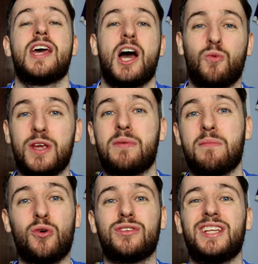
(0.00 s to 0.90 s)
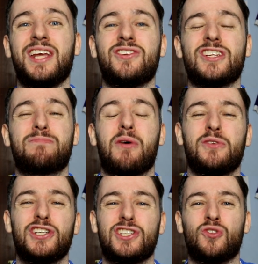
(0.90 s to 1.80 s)
a wee bit more dangerous, but we
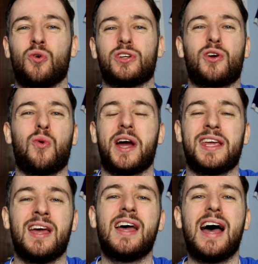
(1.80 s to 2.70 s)
just don't quite